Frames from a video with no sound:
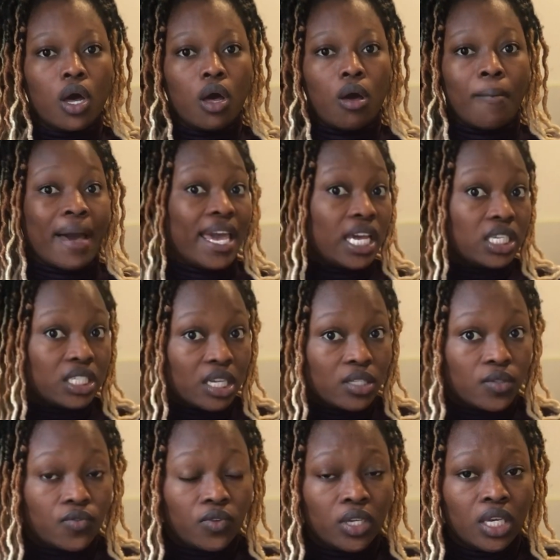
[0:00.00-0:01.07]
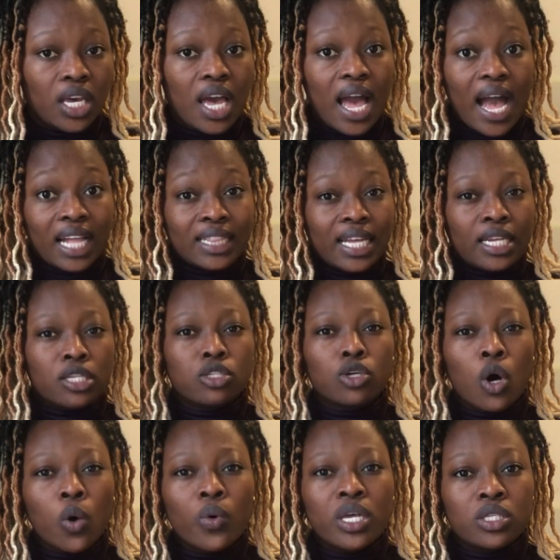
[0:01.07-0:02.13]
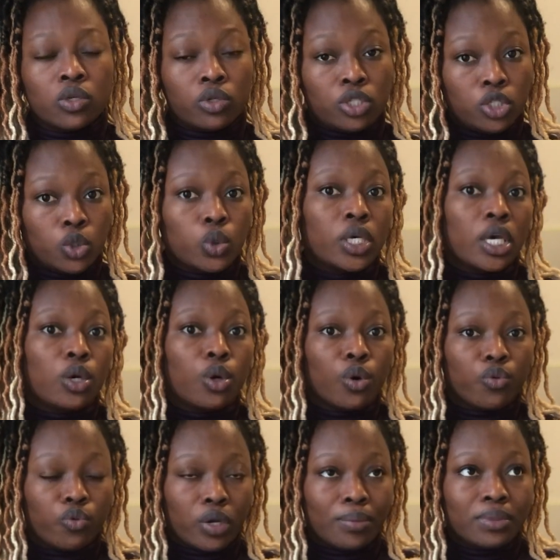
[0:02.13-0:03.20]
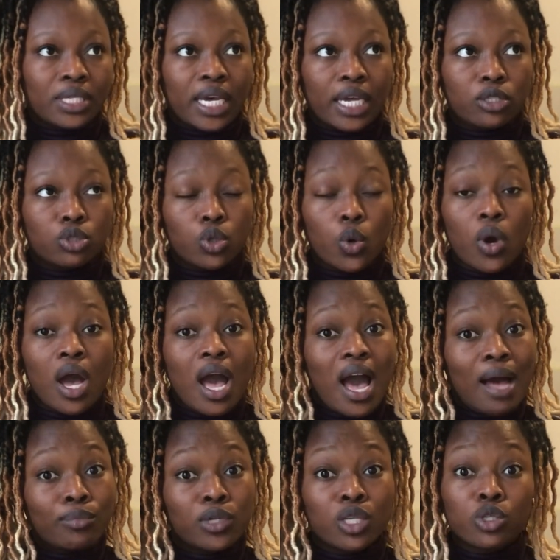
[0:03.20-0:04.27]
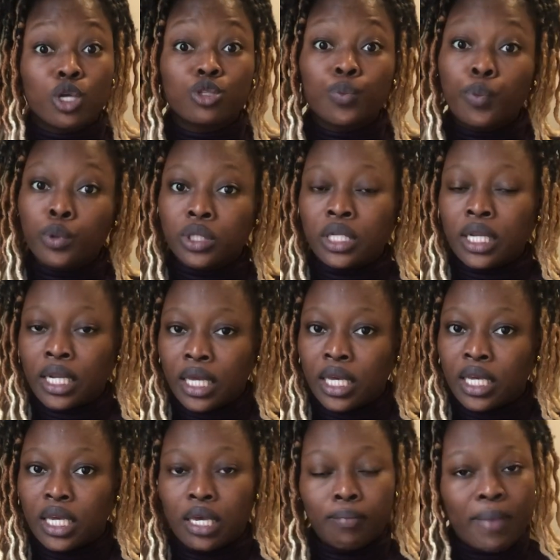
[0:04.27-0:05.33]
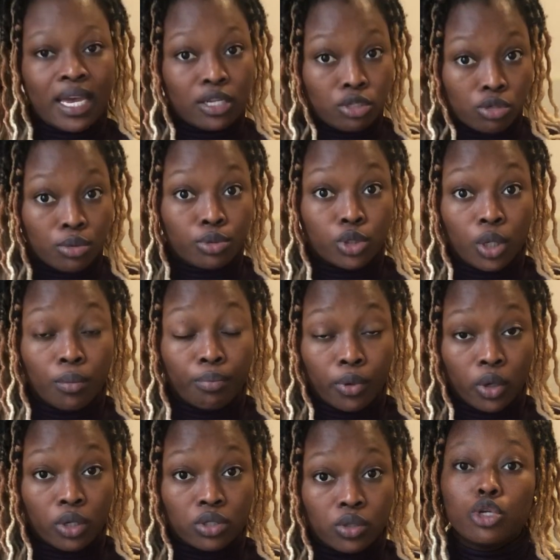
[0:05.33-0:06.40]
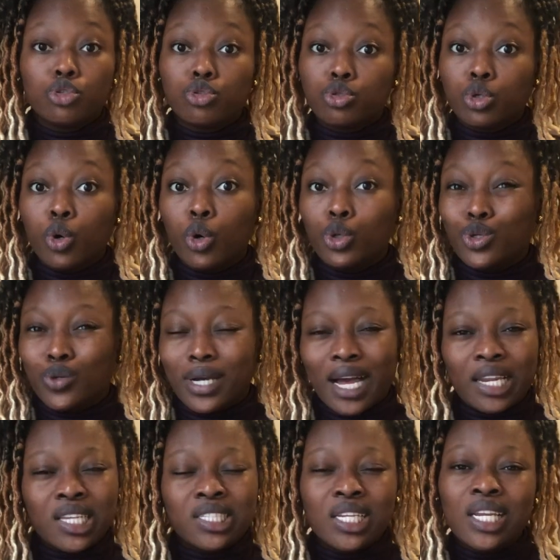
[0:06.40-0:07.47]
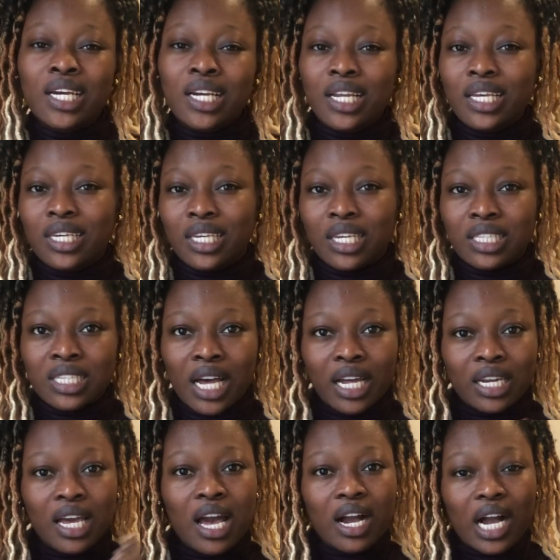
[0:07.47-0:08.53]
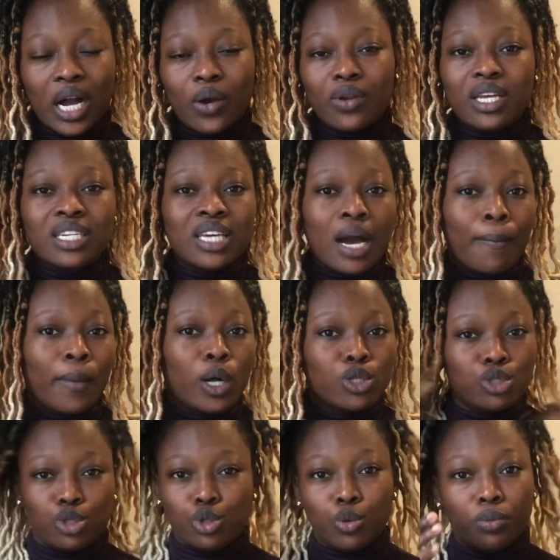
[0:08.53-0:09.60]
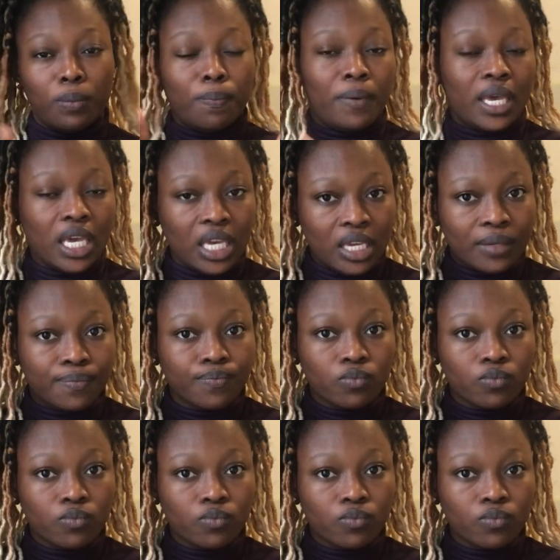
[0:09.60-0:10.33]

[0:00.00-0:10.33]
IHS fee, and then it's always on the UK Gov website. So I'm just going to put the link in my description box so you can easily click it and calculate the amounts you'll be paying.